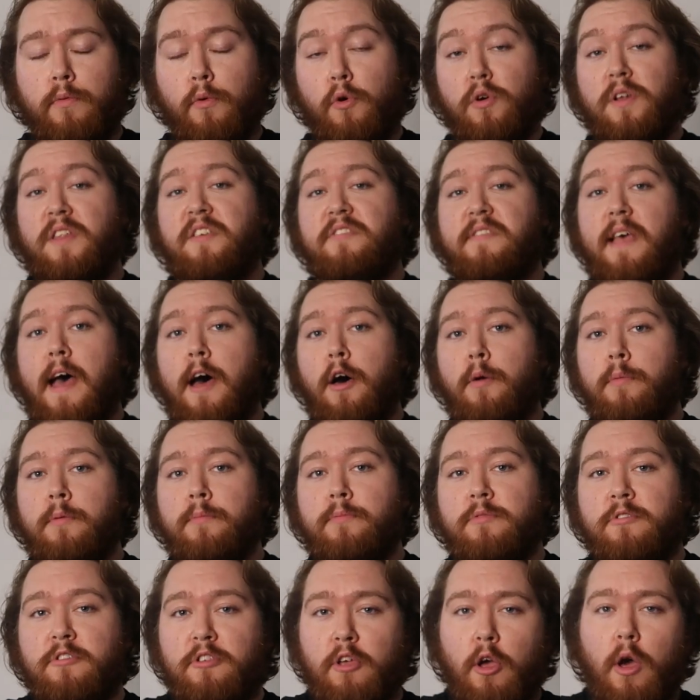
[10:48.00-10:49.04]
for this
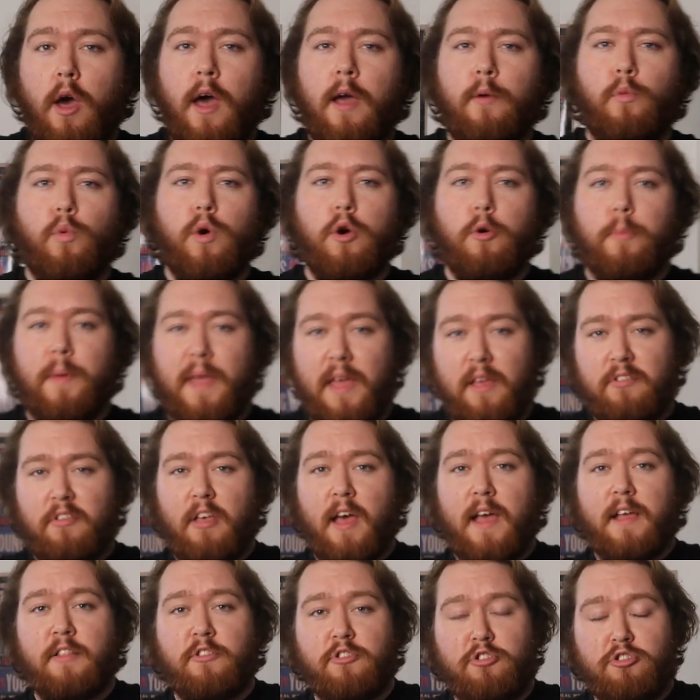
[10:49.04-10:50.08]
album, so I will be
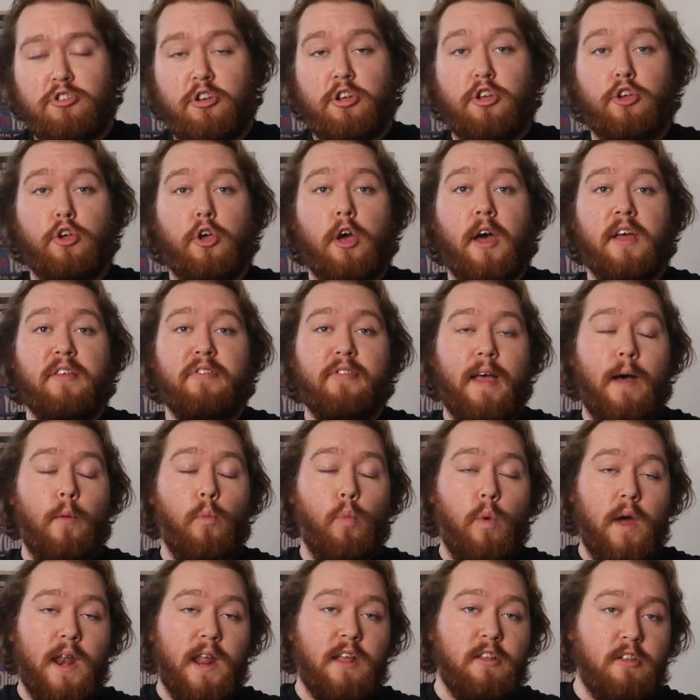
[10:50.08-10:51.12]
excited to show you guys
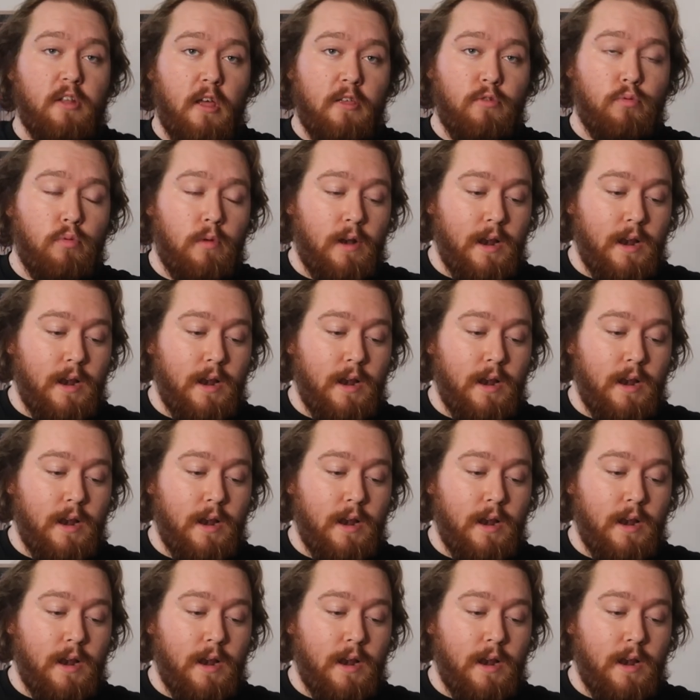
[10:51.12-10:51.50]
that when it does